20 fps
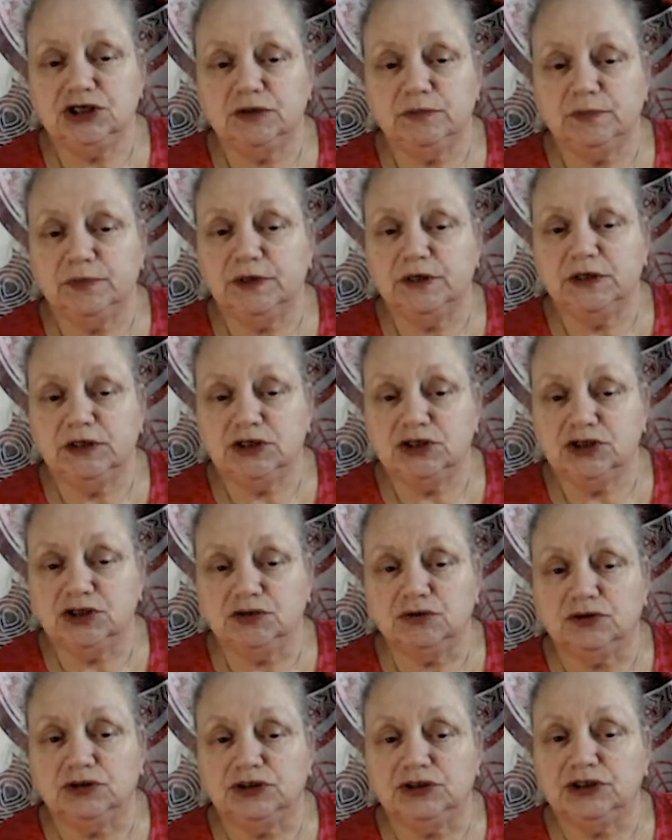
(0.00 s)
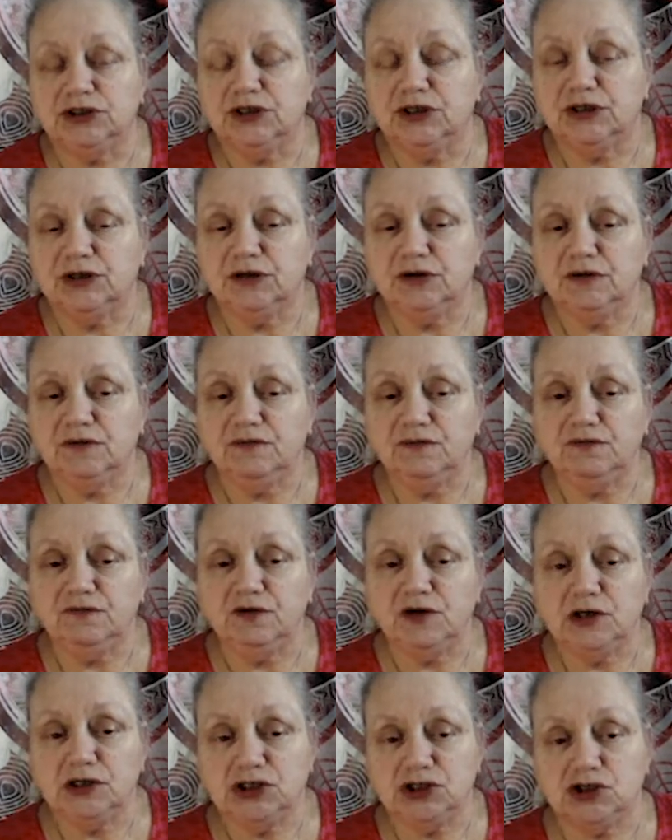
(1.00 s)
issues that are
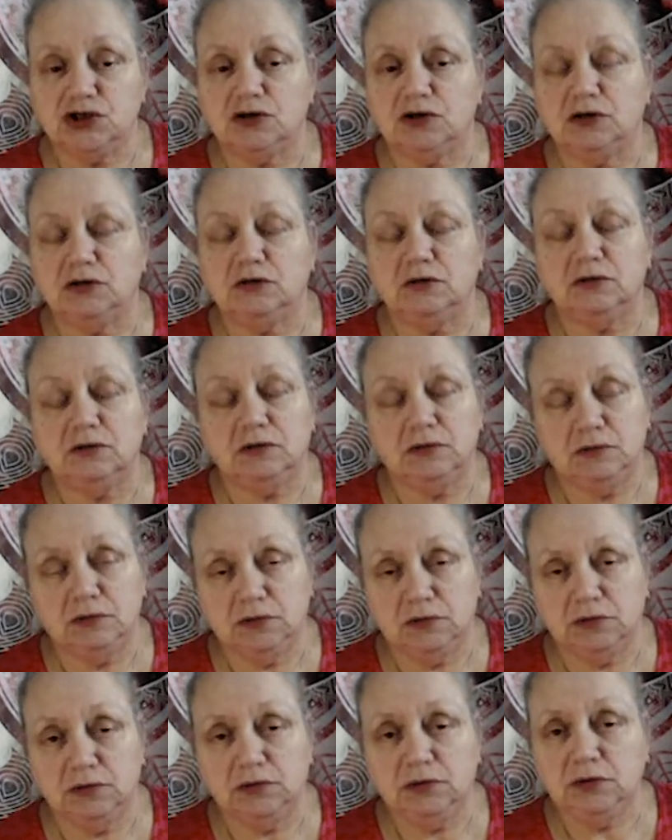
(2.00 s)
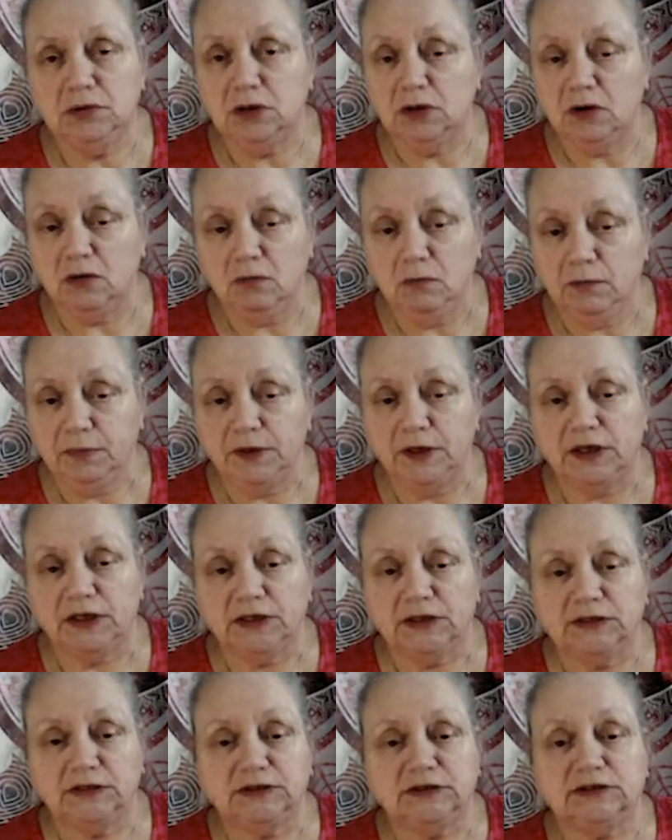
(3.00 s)
fragile or
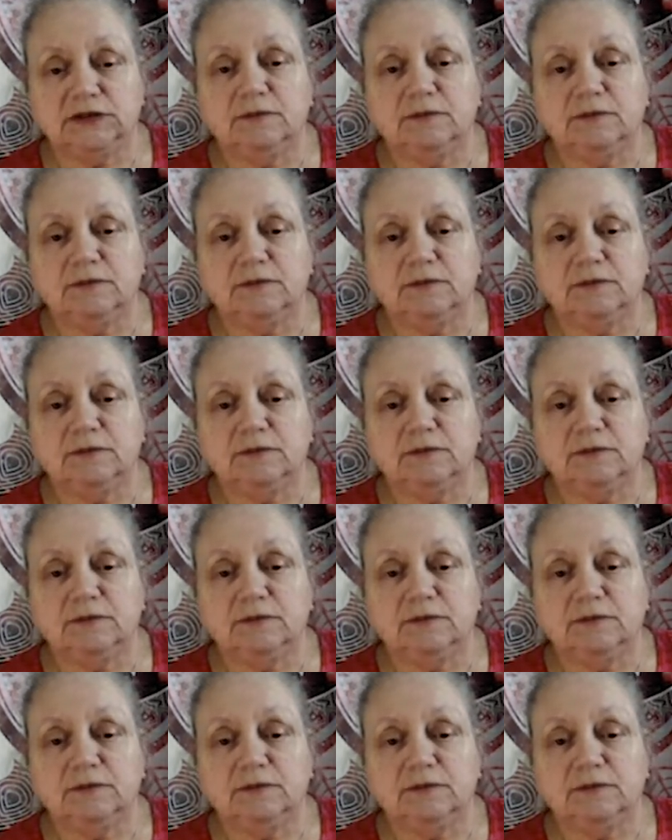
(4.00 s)
complex.